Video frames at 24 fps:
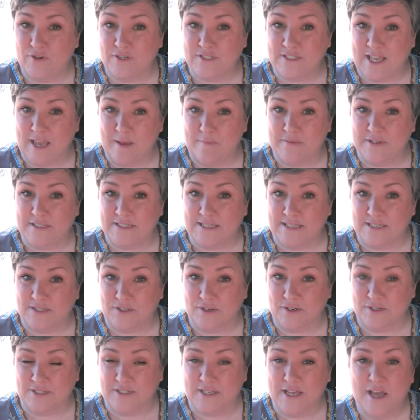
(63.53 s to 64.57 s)
first came to
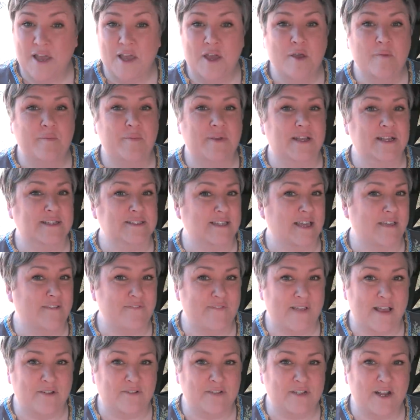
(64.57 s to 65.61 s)
Sisters because I
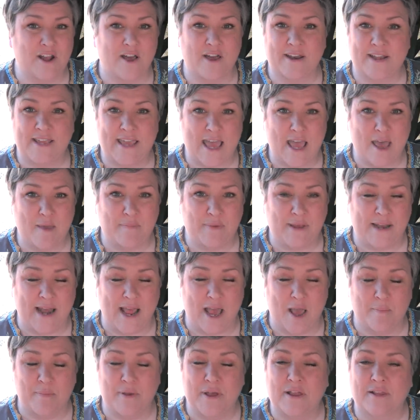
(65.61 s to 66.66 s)
found it on a camping
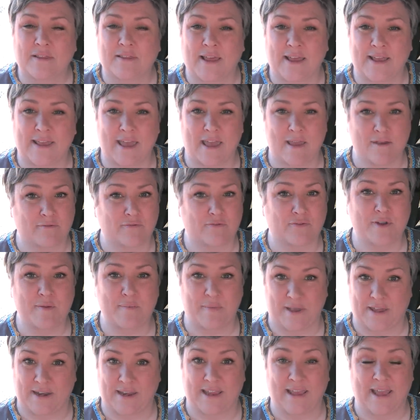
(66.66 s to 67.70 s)
app like
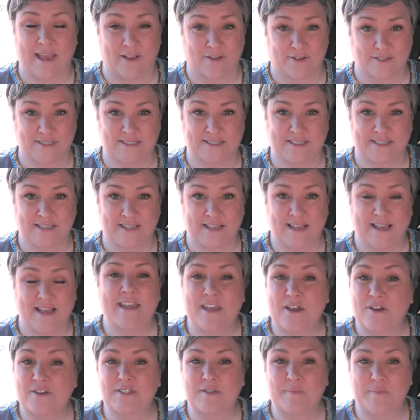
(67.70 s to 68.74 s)
everybody else.
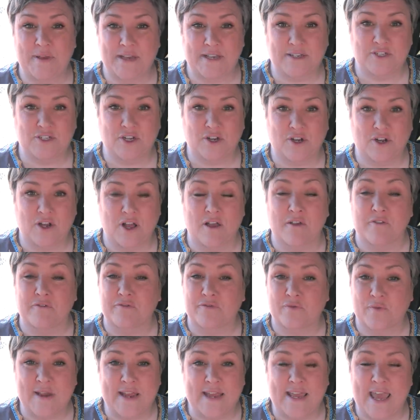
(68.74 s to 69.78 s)
Here's a picture of
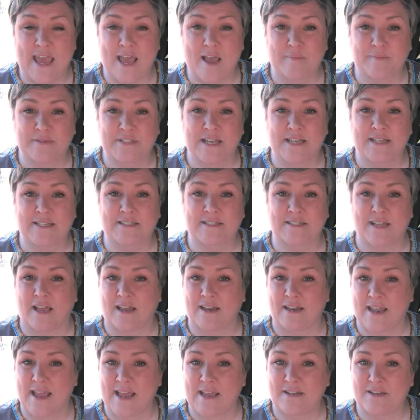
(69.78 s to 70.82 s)

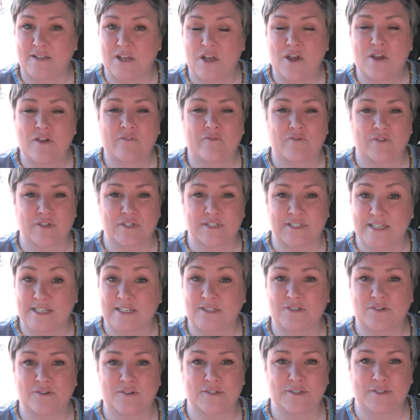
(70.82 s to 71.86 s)
freecampsites.net for
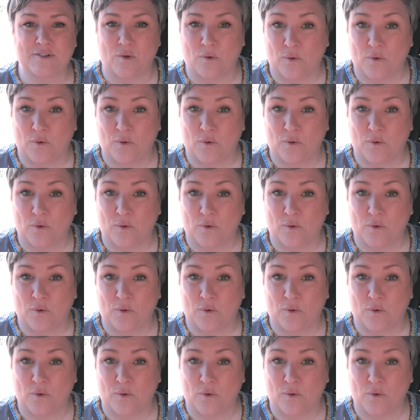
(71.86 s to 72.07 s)
Sisters,